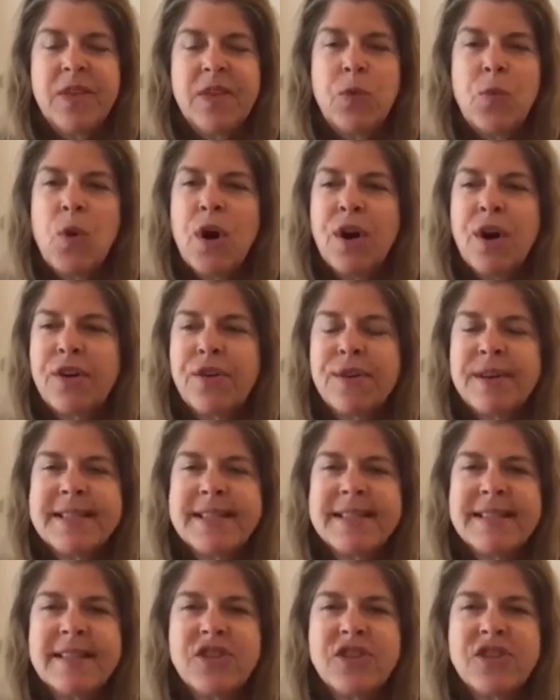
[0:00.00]
And the water
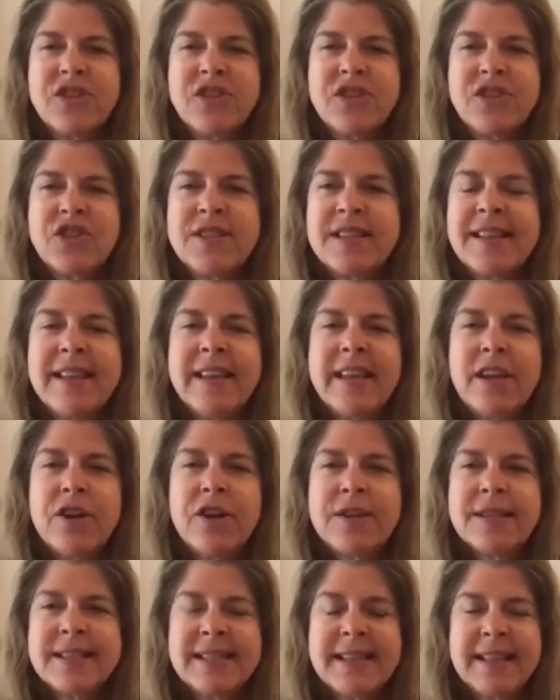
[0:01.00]
is just
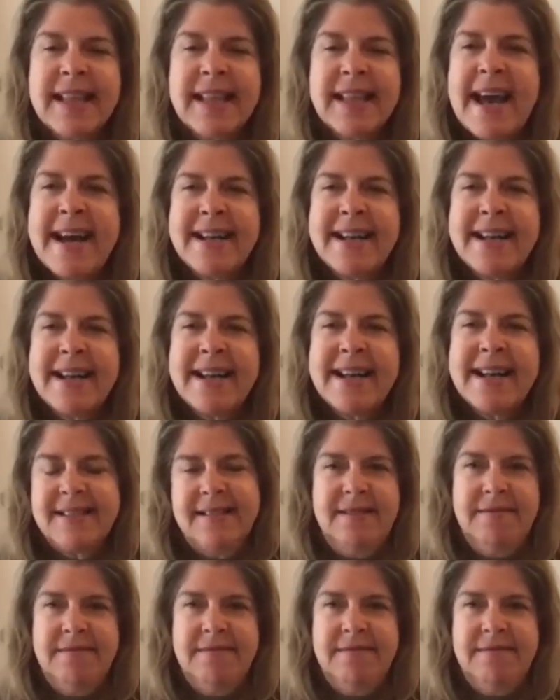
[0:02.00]
clear as
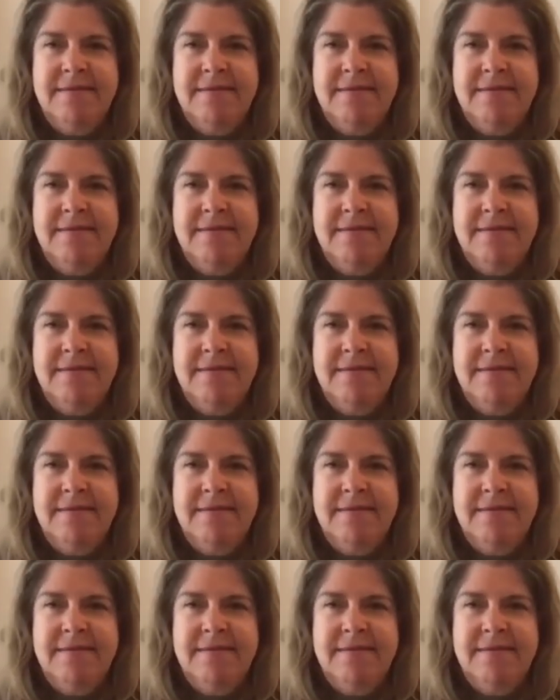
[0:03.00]
glass.